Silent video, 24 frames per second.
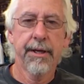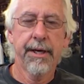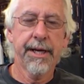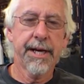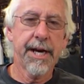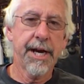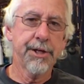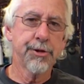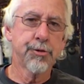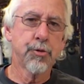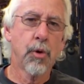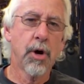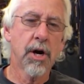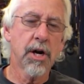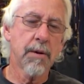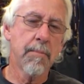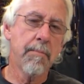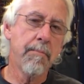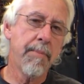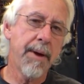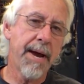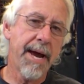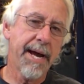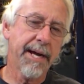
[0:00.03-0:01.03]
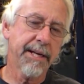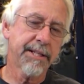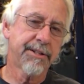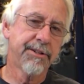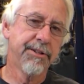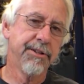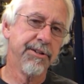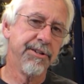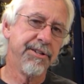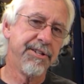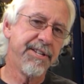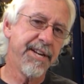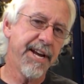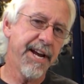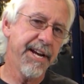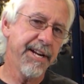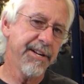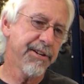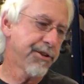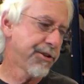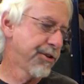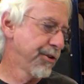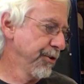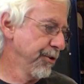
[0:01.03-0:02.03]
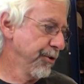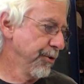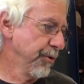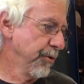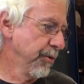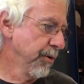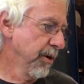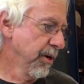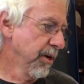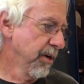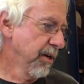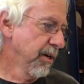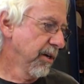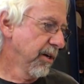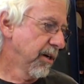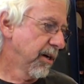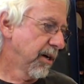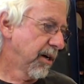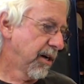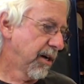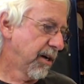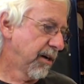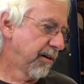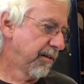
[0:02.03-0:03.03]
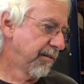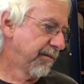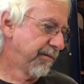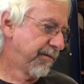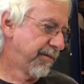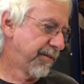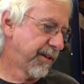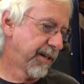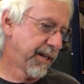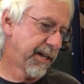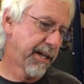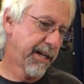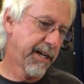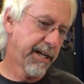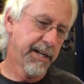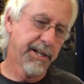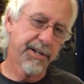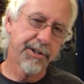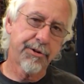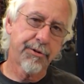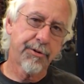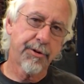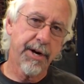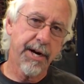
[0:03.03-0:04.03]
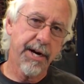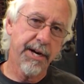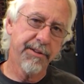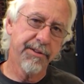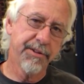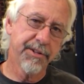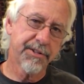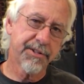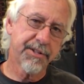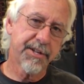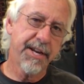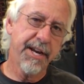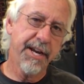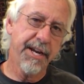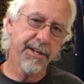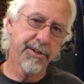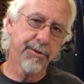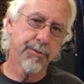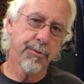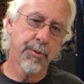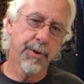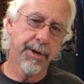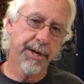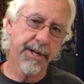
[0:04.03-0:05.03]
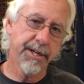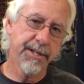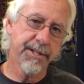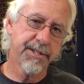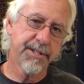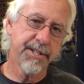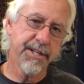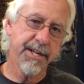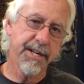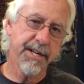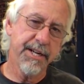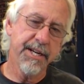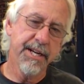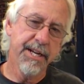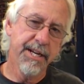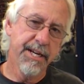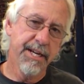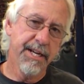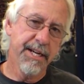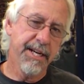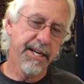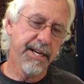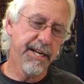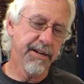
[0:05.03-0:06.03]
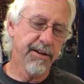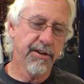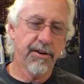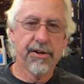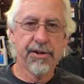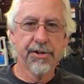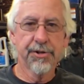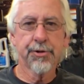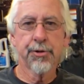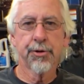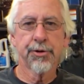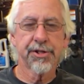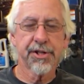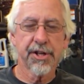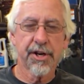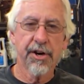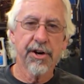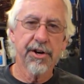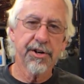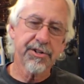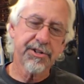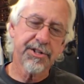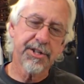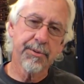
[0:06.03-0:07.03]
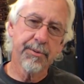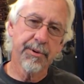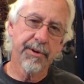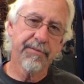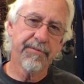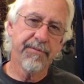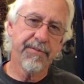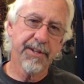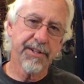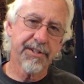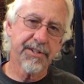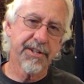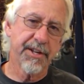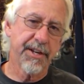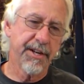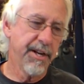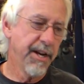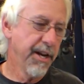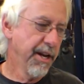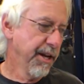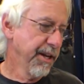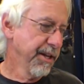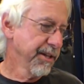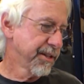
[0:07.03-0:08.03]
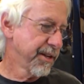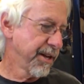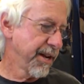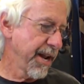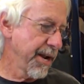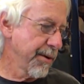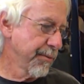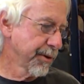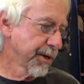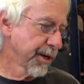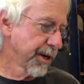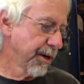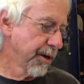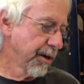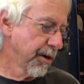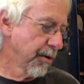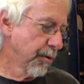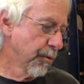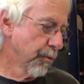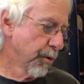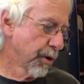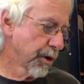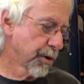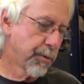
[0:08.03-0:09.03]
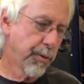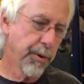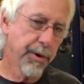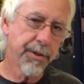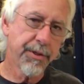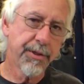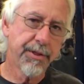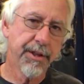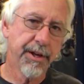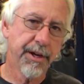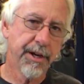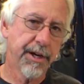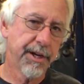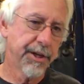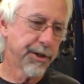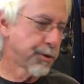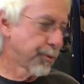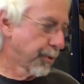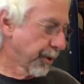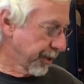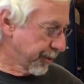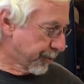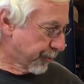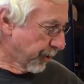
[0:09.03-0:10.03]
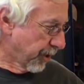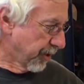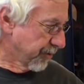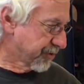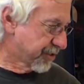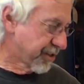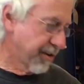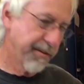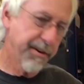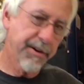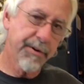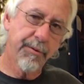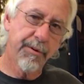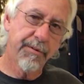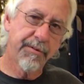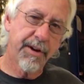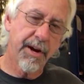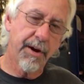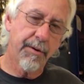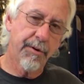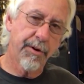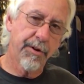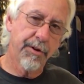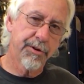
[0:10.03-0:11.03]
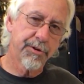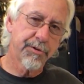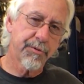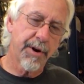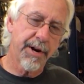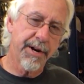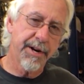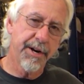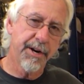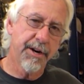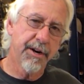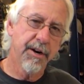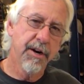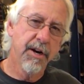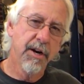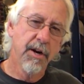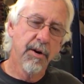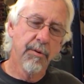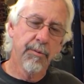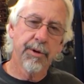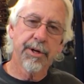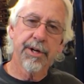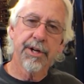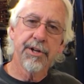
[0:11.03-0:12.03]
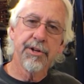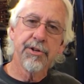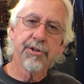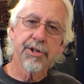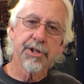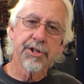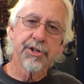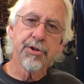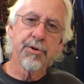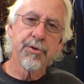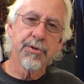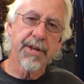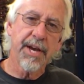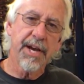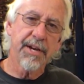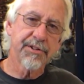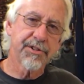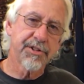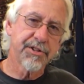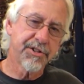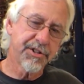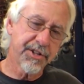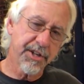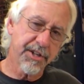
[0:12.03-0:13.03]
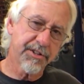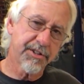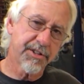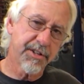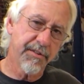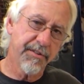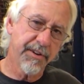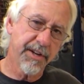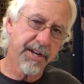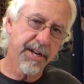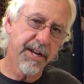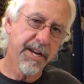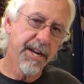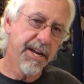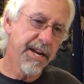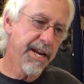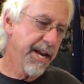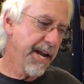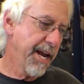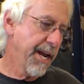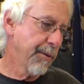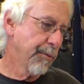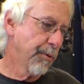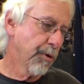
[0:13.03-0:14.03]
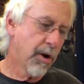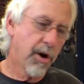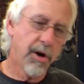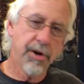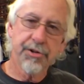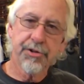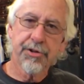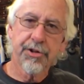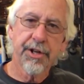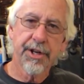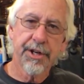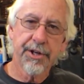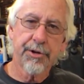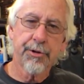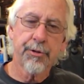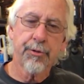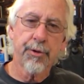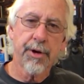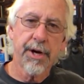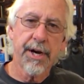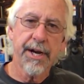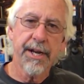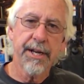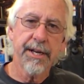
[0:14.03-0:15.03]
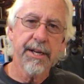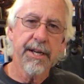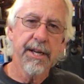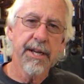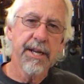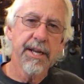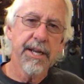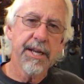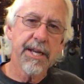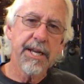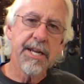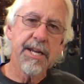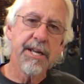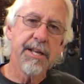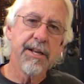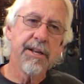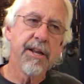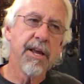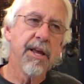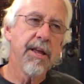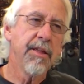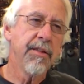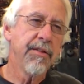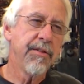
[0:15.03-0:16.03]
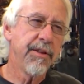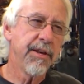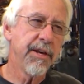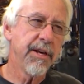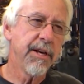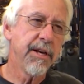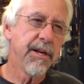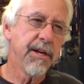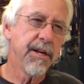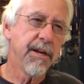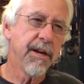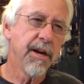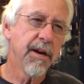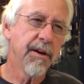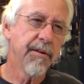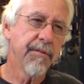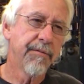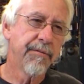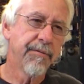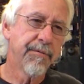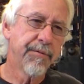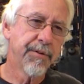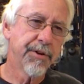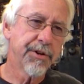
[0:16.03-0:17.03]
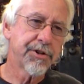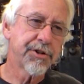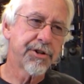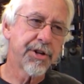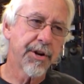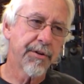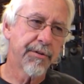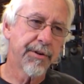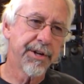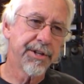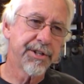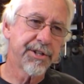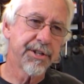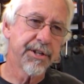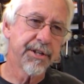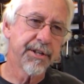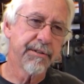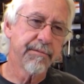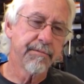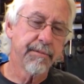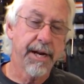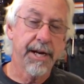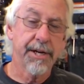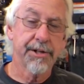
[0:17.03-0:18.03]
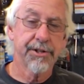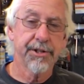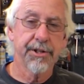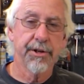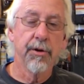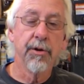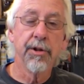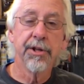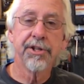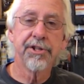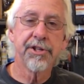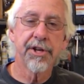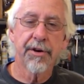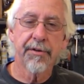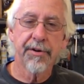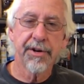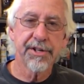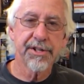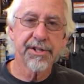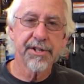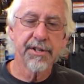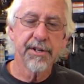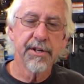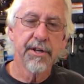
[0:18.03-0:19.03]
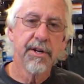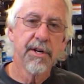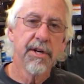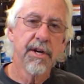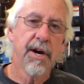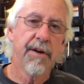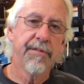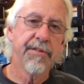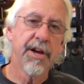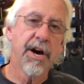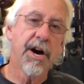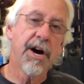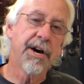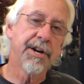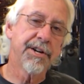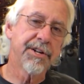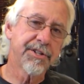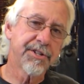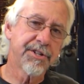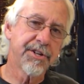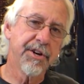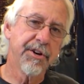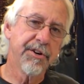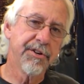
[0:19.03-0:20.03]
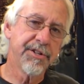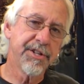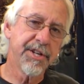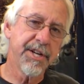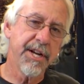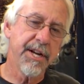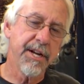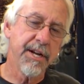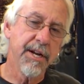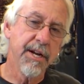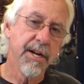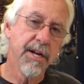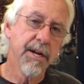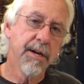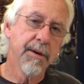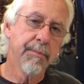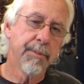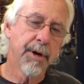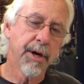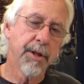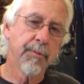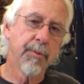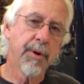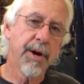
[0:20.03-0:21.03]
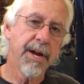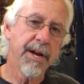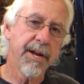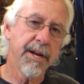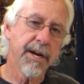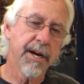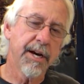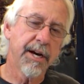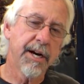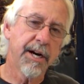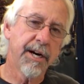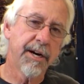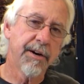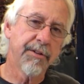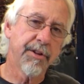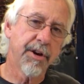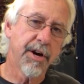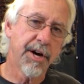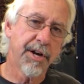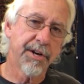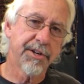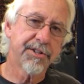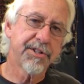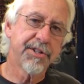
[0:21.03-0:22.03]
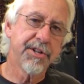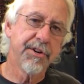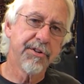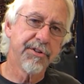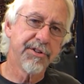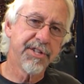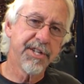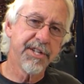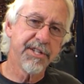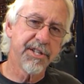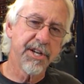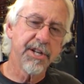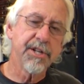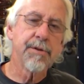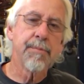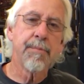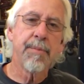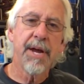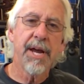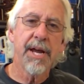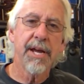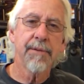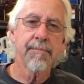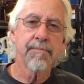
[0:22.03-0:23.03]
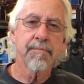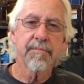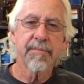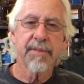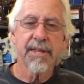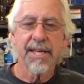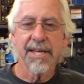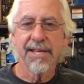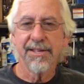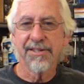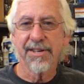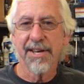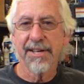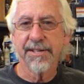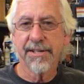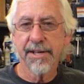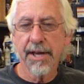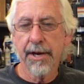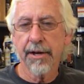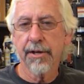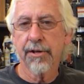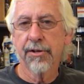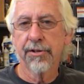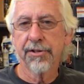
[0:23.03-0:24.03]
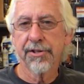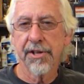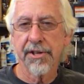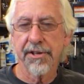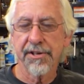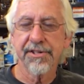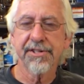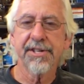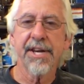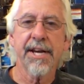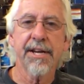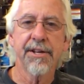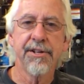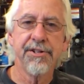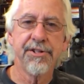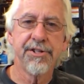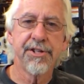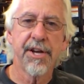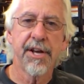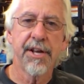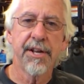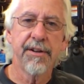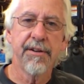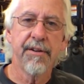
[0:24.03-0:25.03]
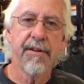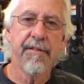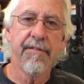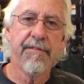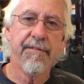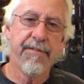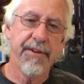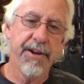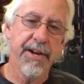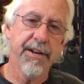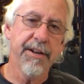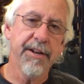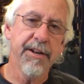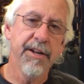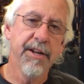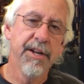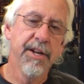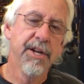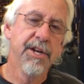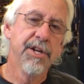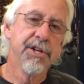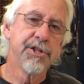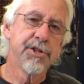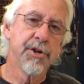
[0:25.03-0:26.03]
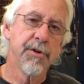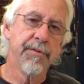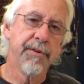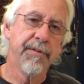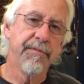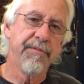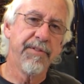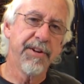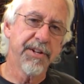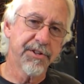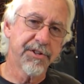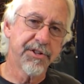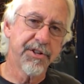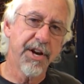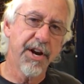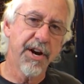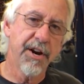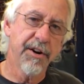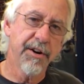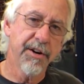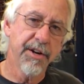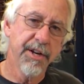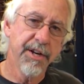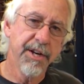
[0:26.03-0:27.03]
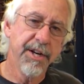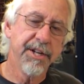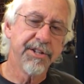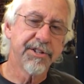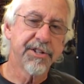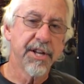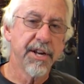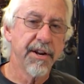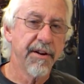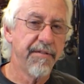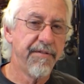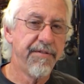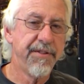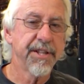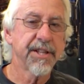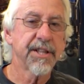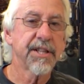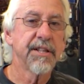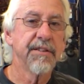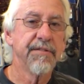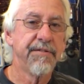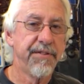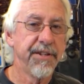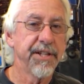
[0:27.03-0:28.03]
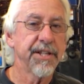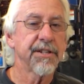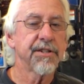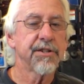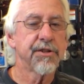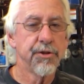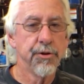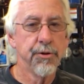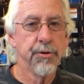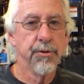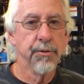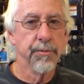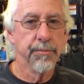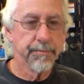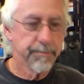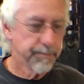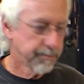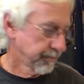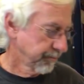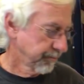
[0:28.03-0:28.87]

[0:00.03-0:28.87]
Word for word: Hey guys, welcome back to day two of trying this K20C in all sorts of cars, see what it fits in. Today we're going to work with the 2012 Civic. We've got one of those right here. We're going to use a 2006 Civic, and we're also going to try it in the first generation, actually only generation, of the Honda CR-Z. By the way, the Honda CR-Z's engine bay is identical to the second gen fit, so if it fits there, it's going to fit the fit too.